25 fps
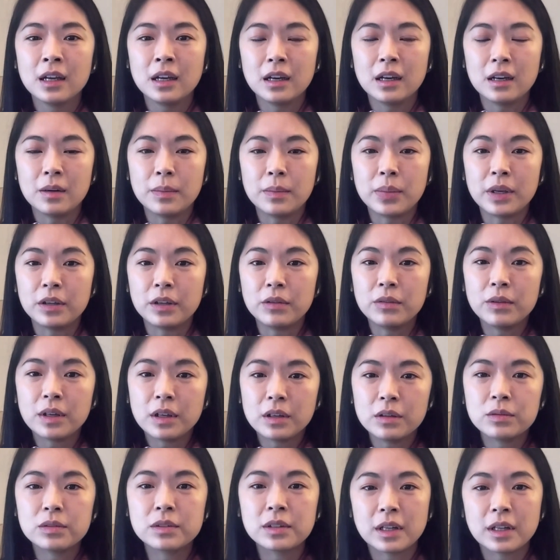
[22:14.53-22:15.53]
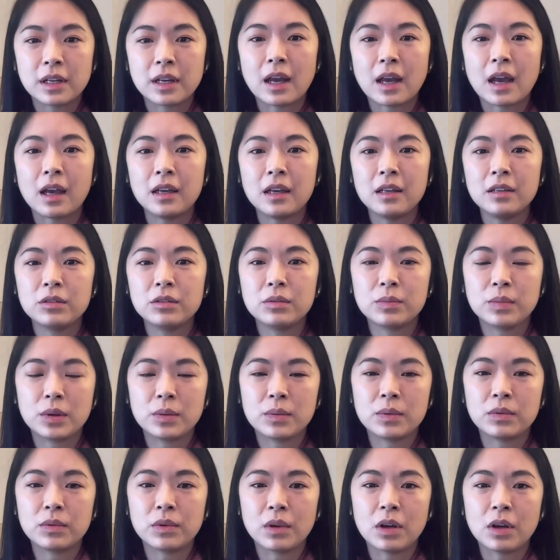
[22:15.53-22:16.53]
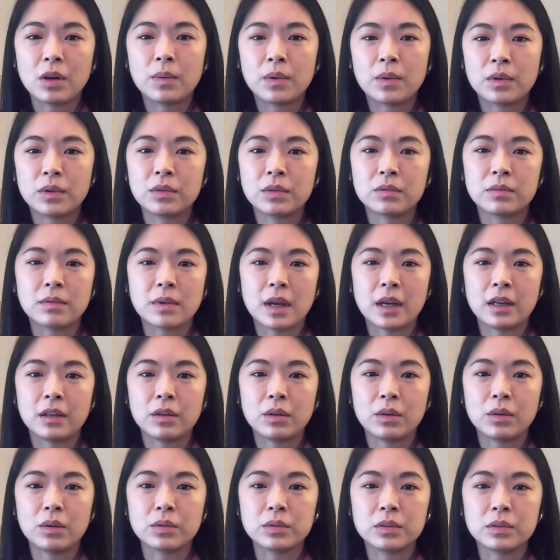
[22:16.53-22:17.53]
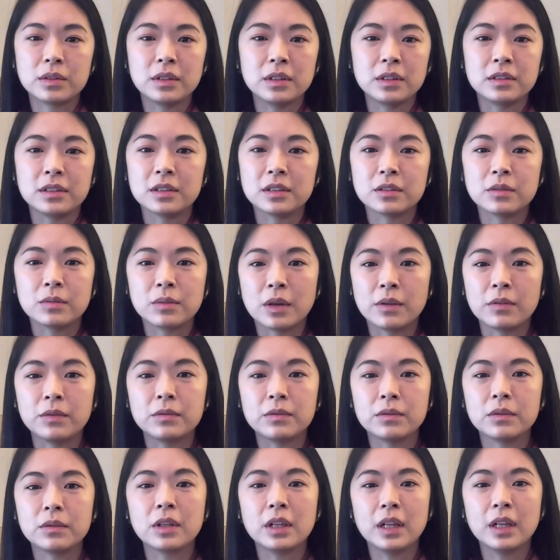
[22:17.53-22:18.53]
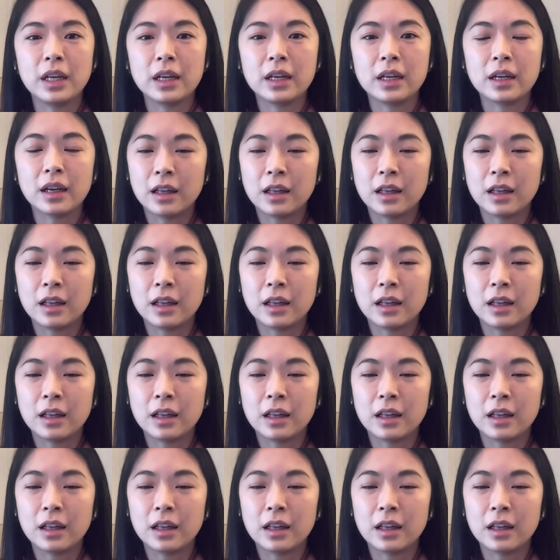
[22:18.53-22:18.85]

But you can use AI to be able to help you to write those in just one click.